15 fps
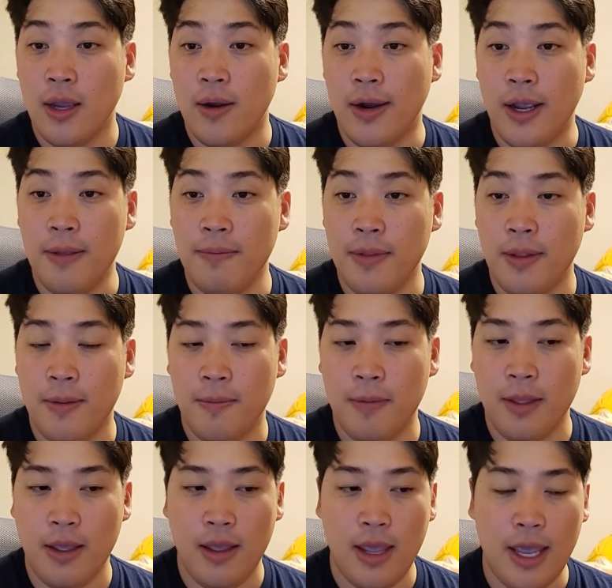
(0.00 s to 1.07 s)
Right?
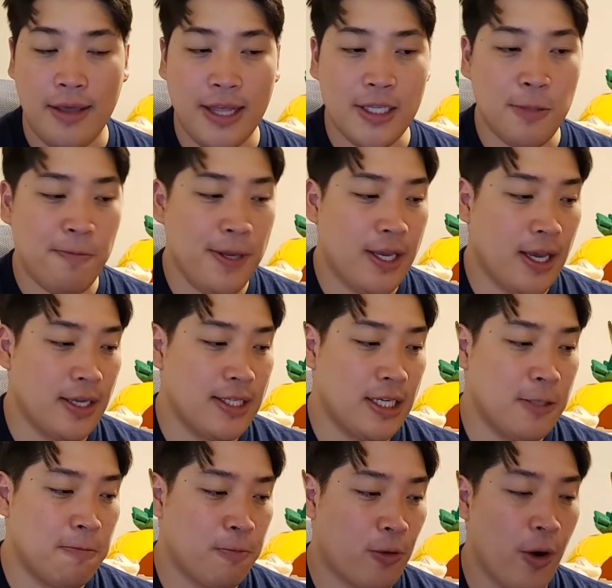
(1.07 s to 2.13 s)
And that's because
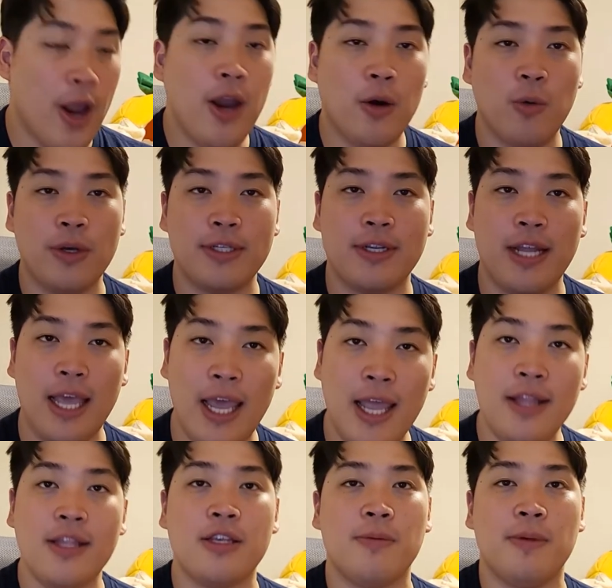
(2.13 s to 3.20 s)
His prayer was an
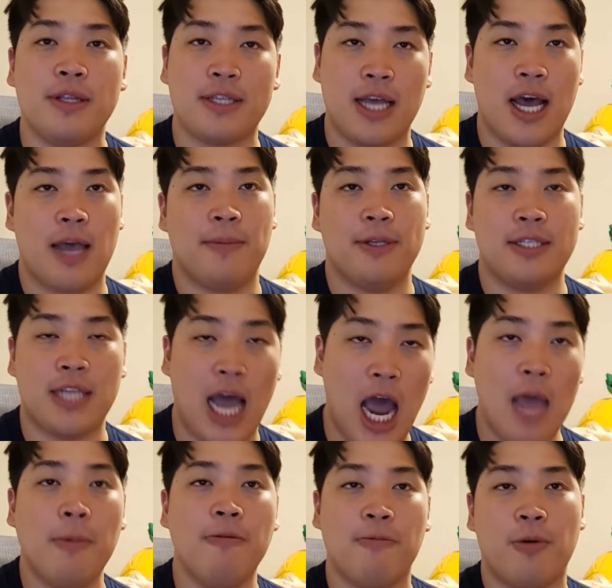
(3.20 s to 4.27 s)
intimate time. His
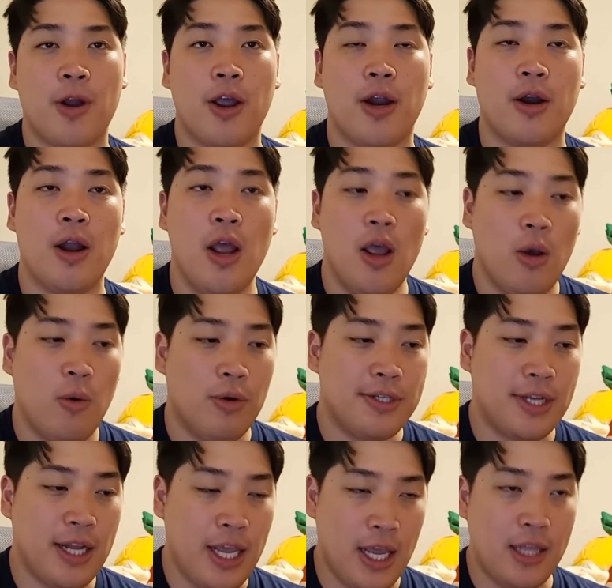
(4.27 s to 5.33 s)
time of prayer was
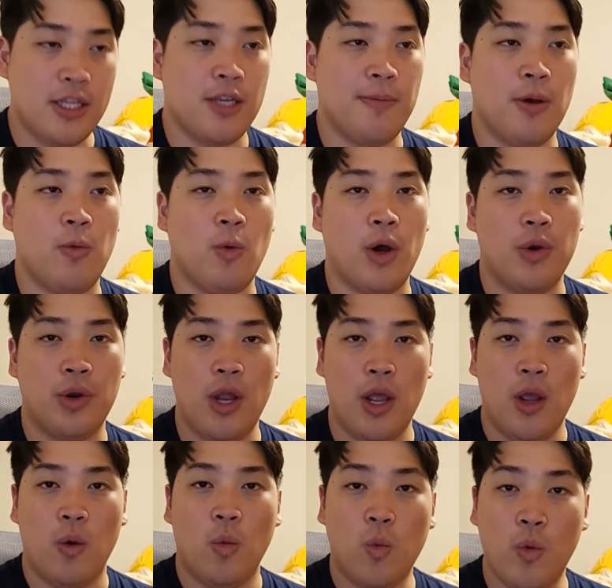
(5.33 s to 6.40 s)
an intimate one
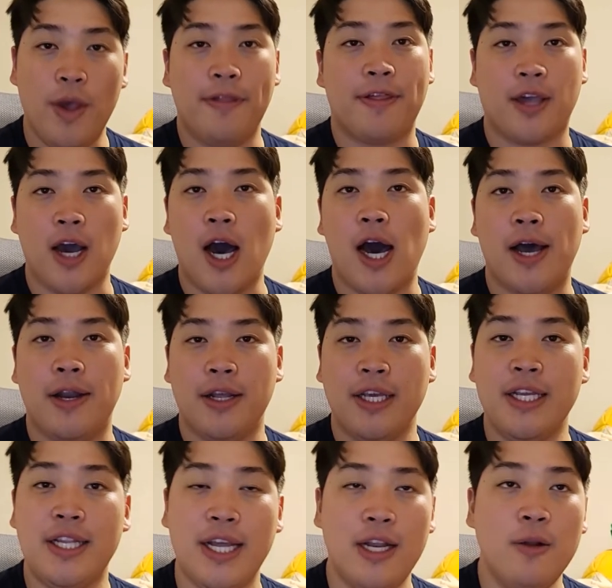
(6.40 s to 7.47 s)
with God.
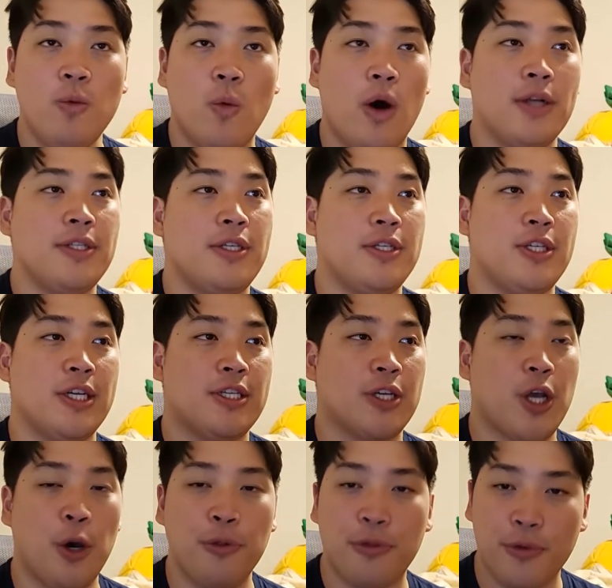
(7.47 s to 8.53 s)
He didn't want to just
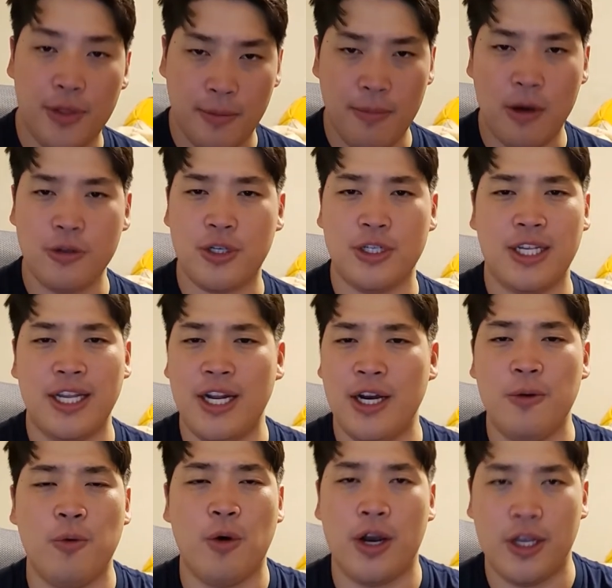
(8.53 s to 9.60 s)
go through the motions, He
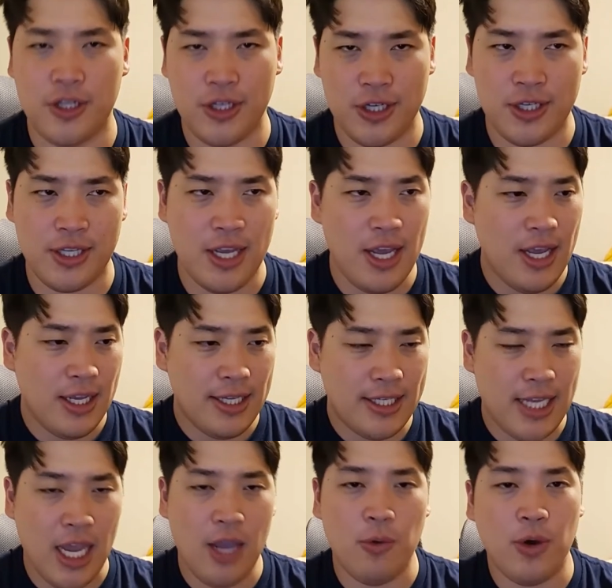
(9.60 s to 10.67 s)
didn't want to just
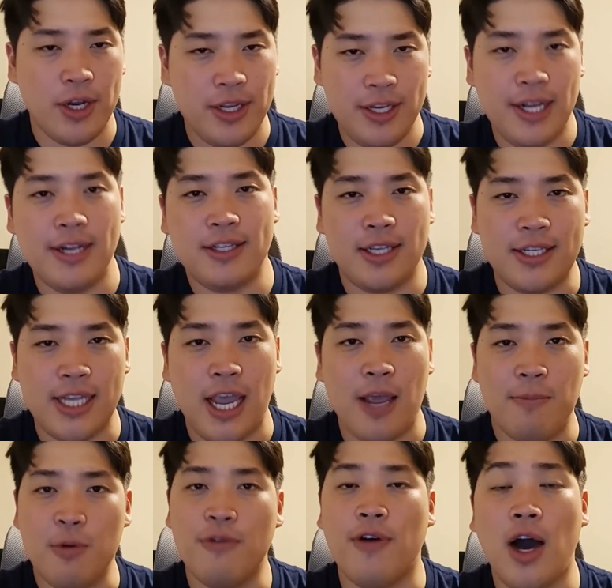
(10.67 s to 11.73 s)
say what he needed to say
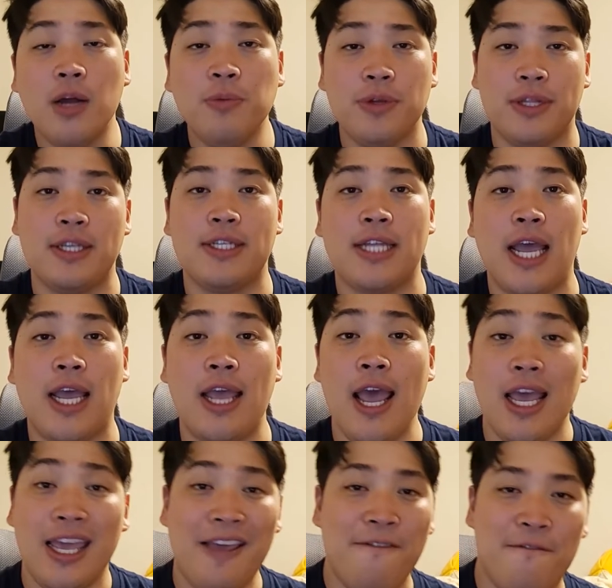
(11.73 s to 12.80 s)
and move on with his day.
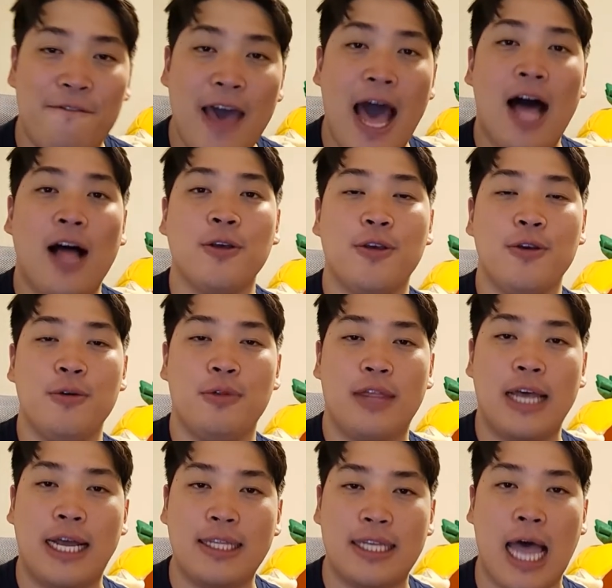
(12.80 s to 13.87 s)
He valued
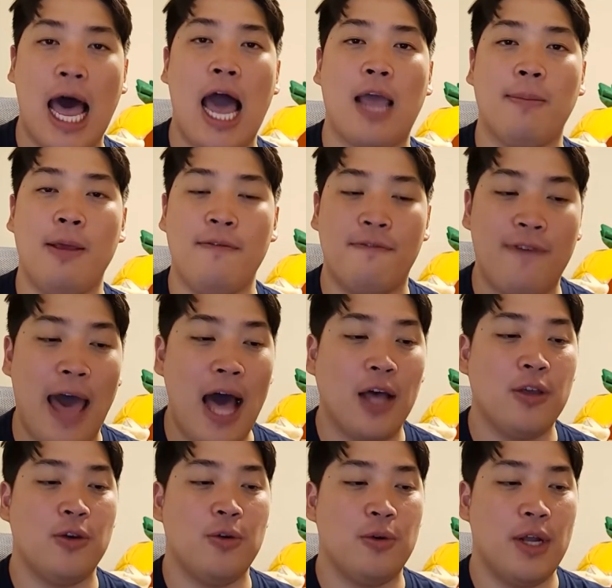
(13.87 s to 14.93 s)
that time. He
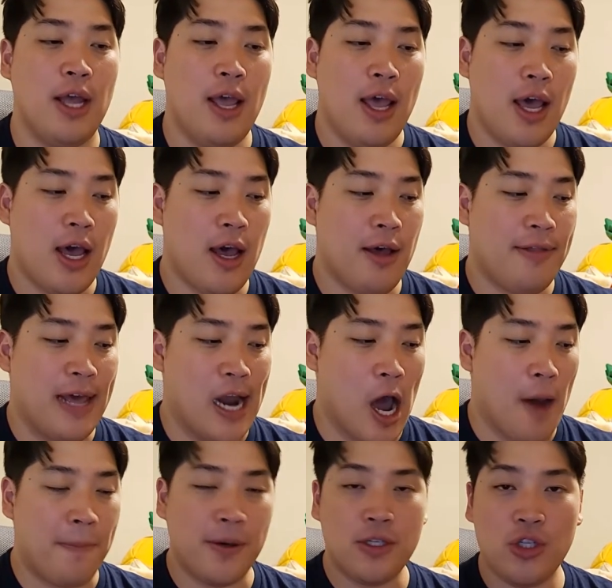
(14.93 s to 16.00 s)
valued uh, that
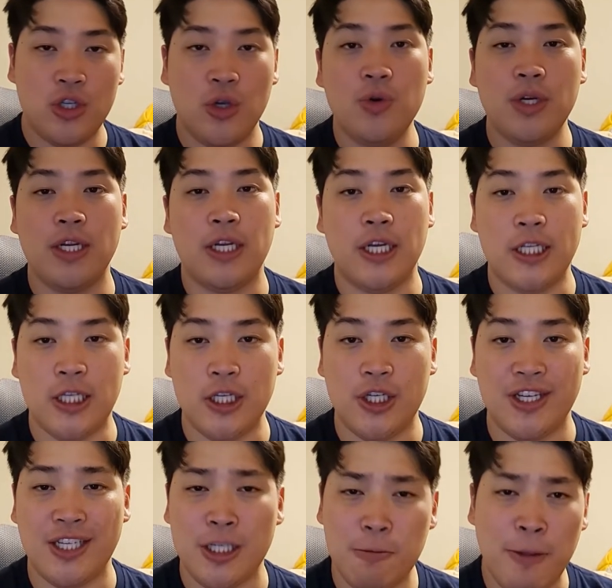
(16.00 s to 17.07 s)
opportunity to
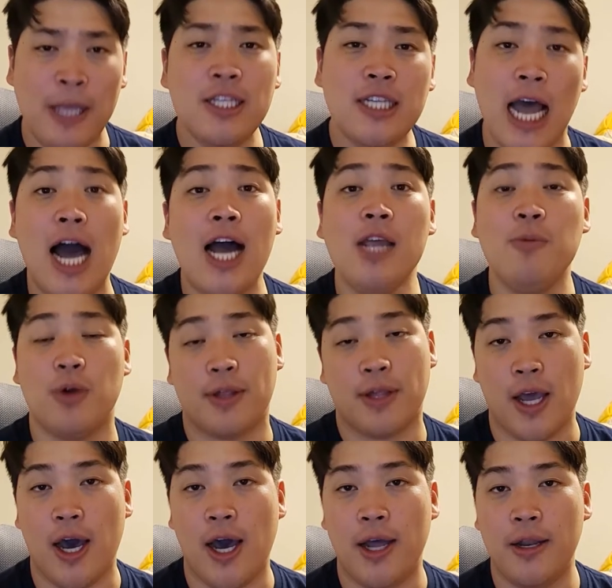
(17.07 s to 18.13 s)
just spend time with
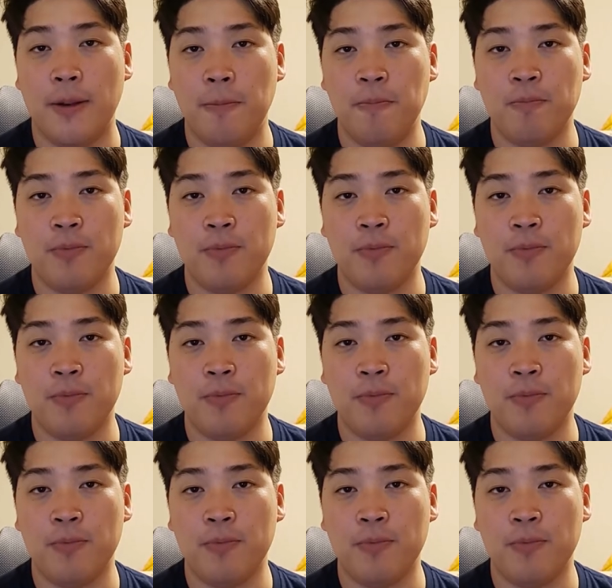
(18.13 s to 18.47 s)
God.